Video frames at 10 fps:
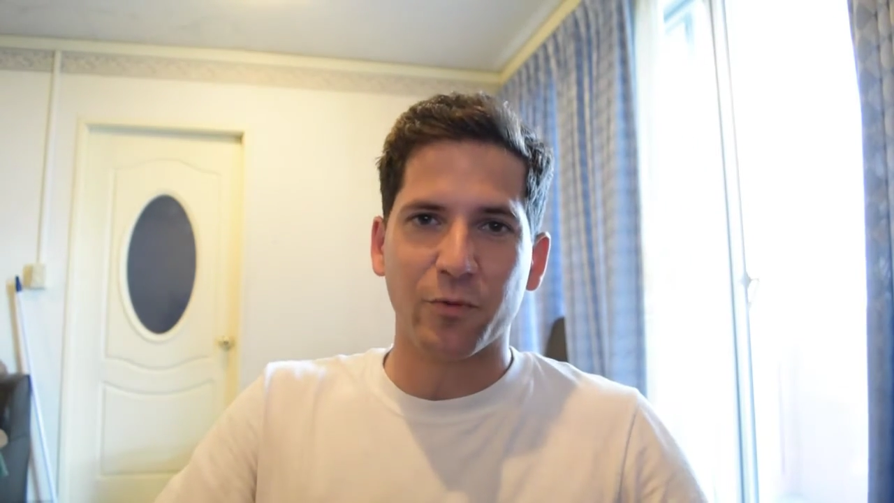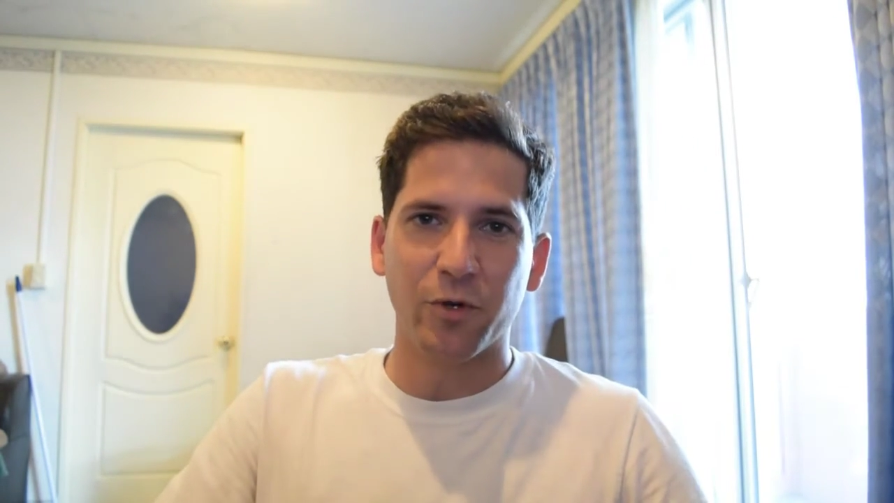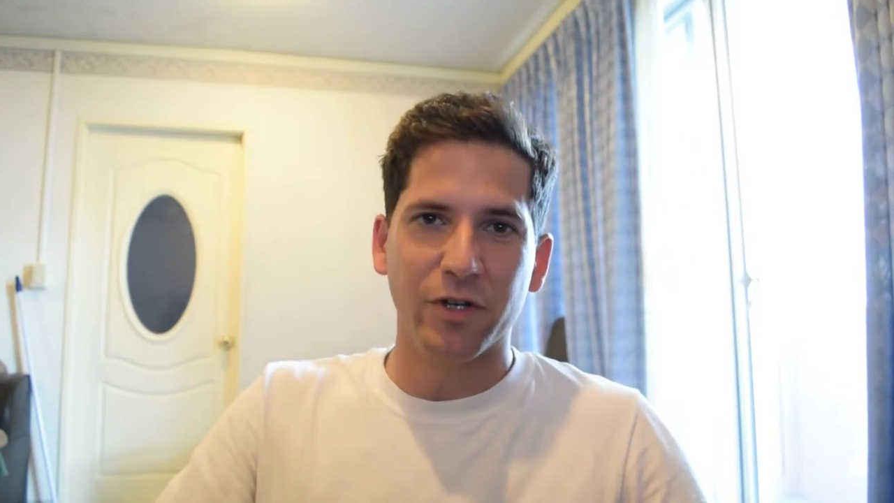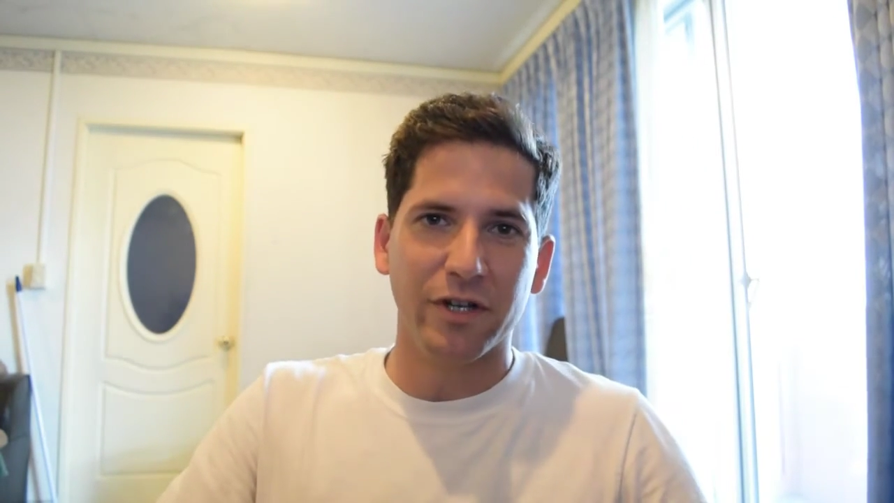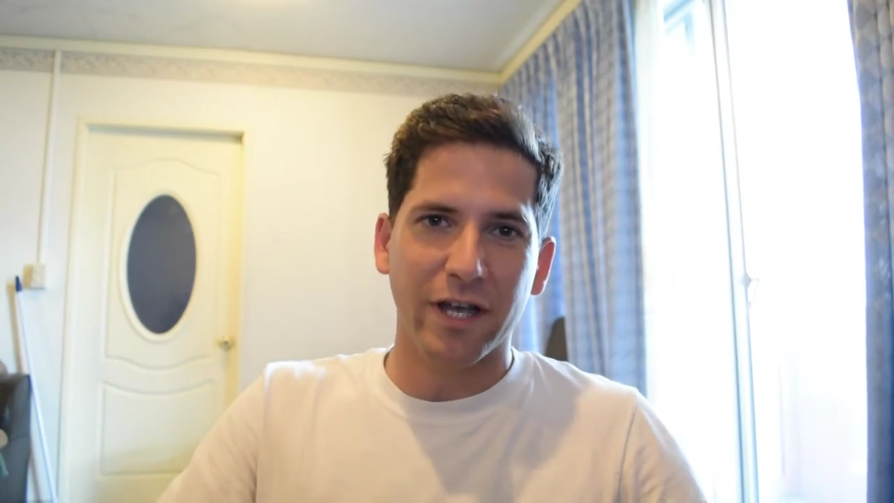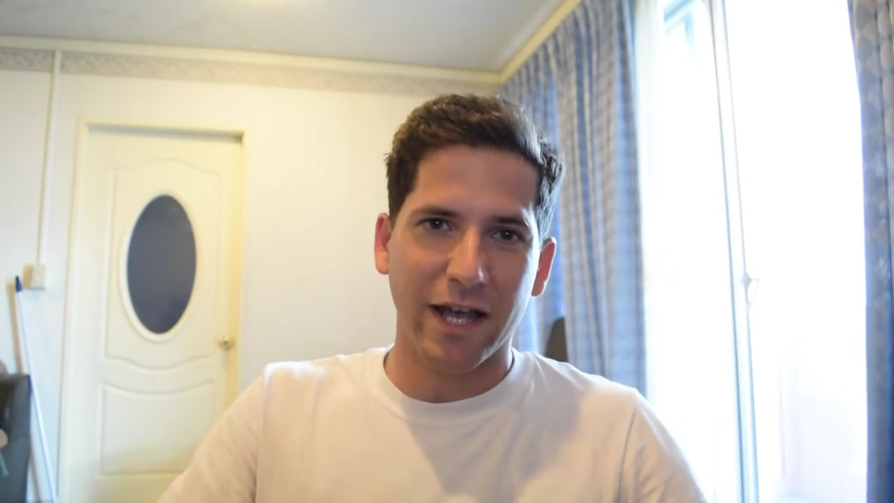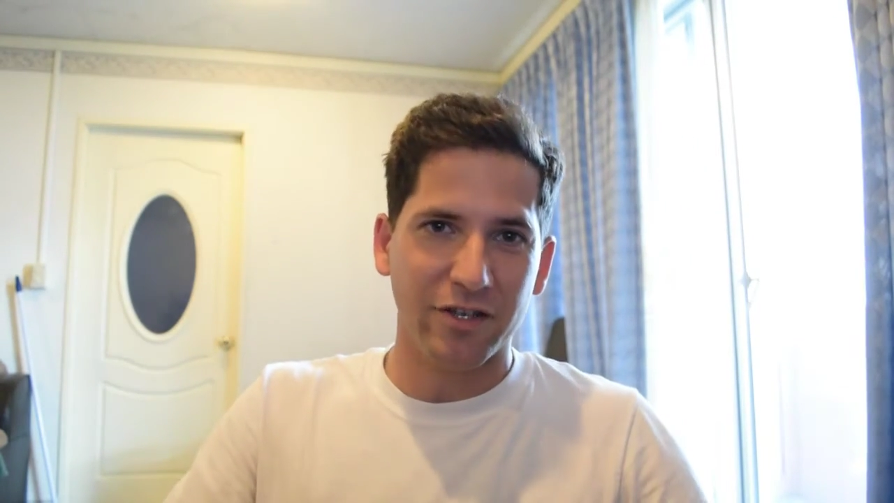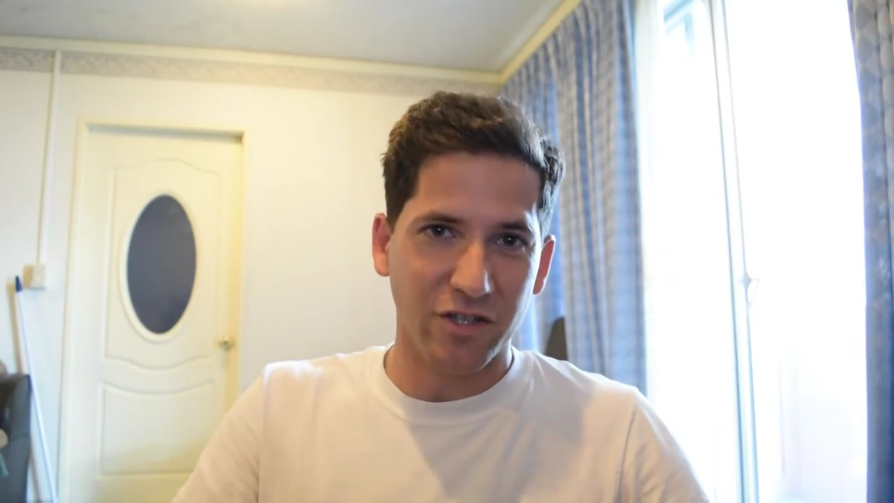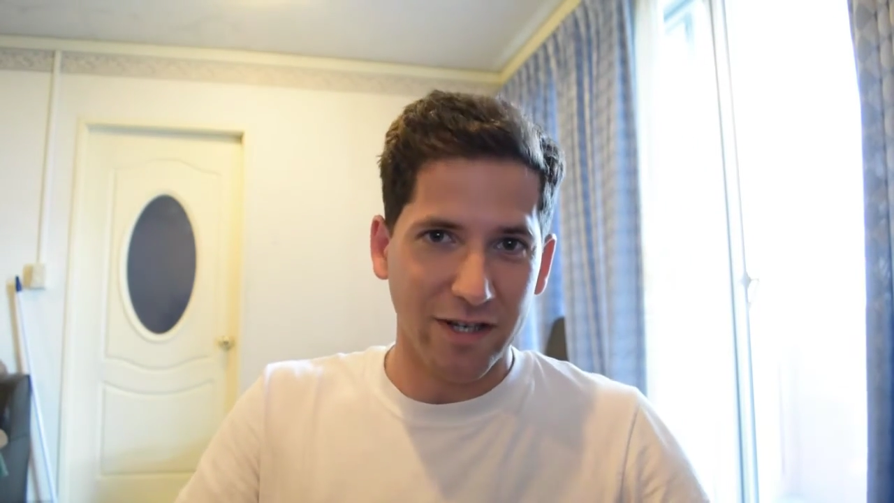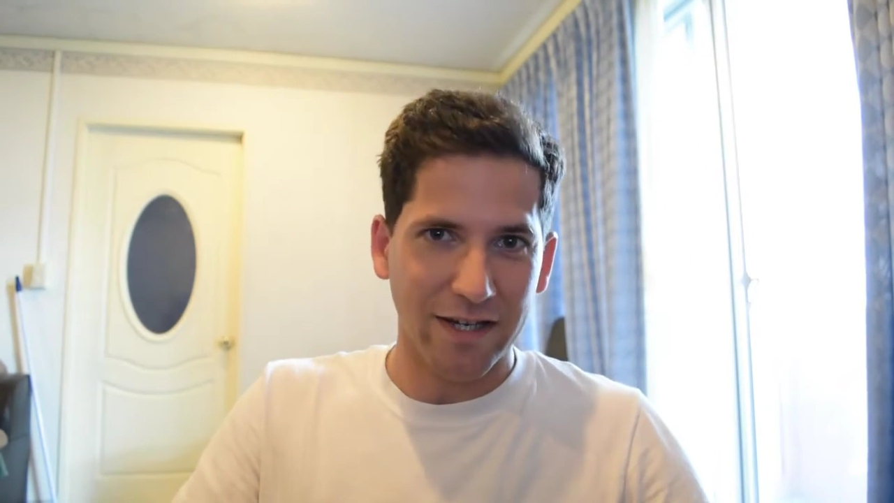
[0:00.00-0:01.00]
would
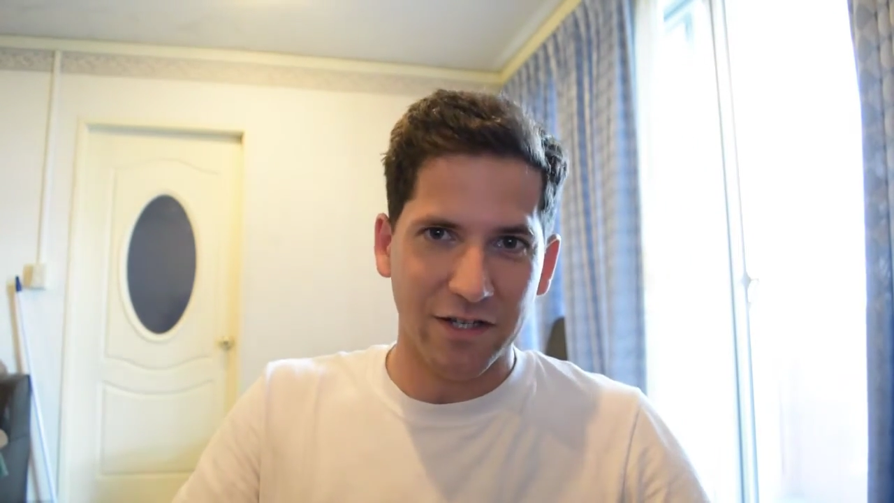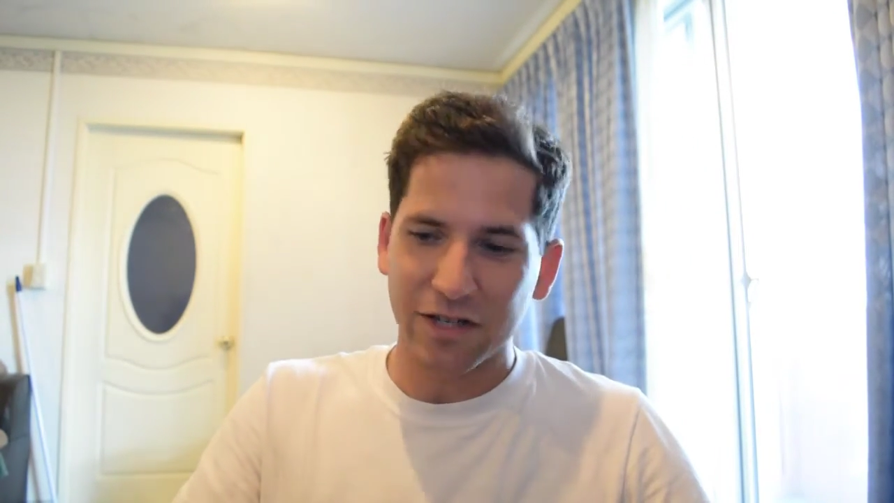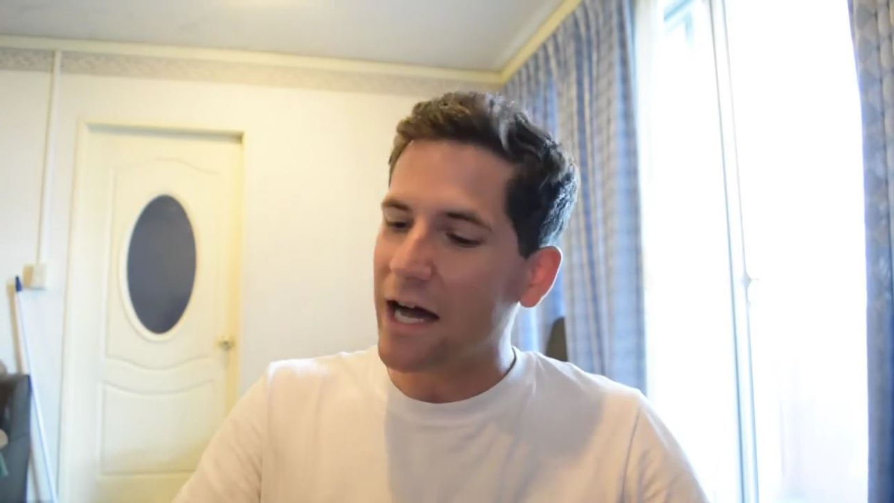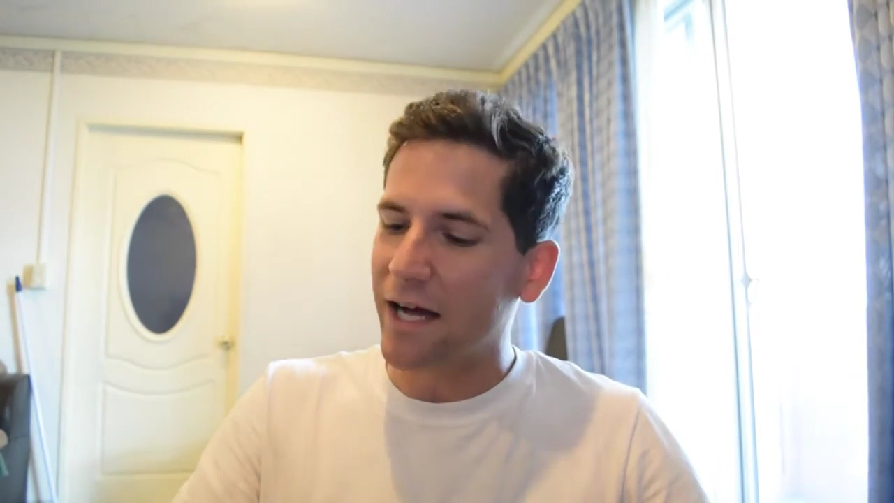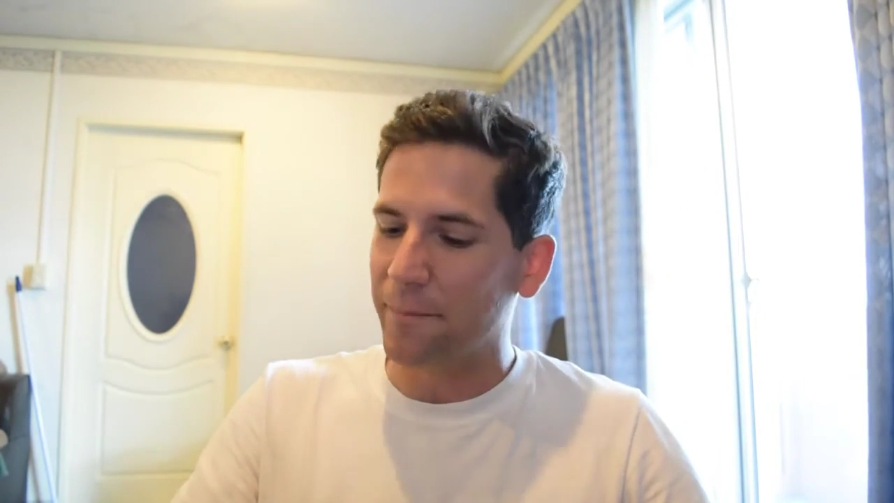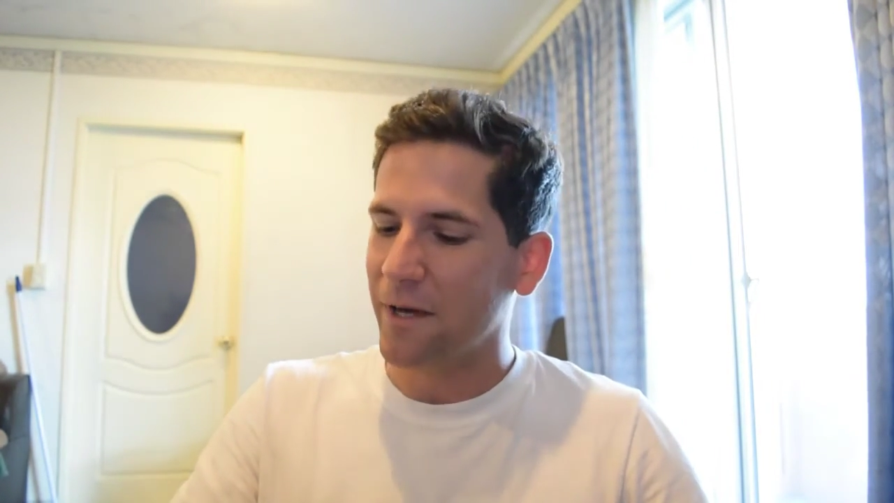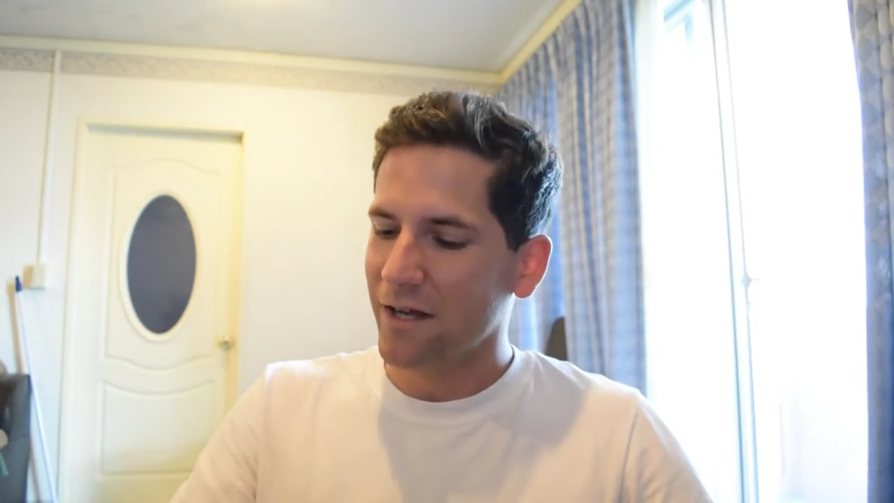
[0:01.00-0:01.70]
had you taken your time.